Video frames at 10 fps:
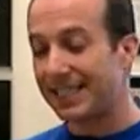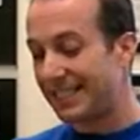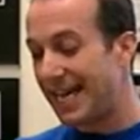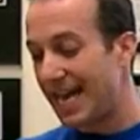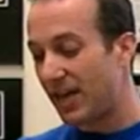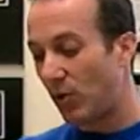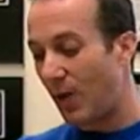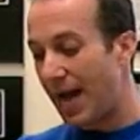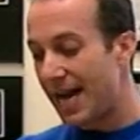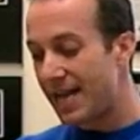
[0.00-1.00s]
Take it
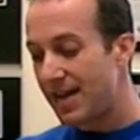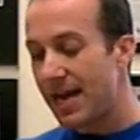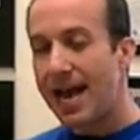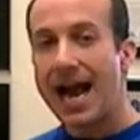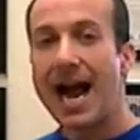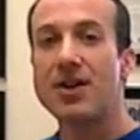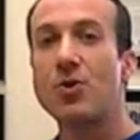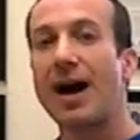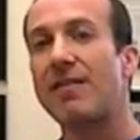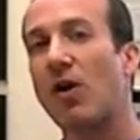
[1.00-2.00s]
away and you
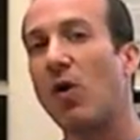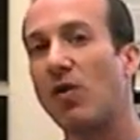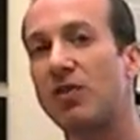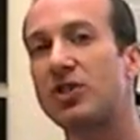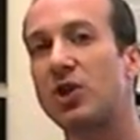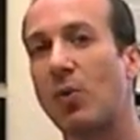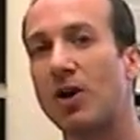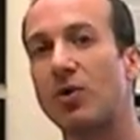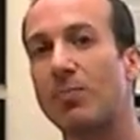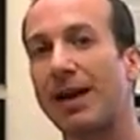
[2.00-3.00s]
have over
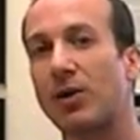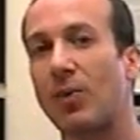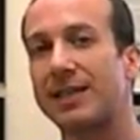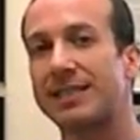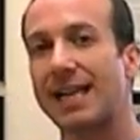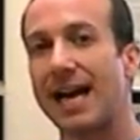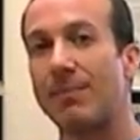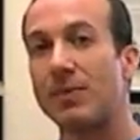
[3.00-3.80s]
200 MicroWatts again.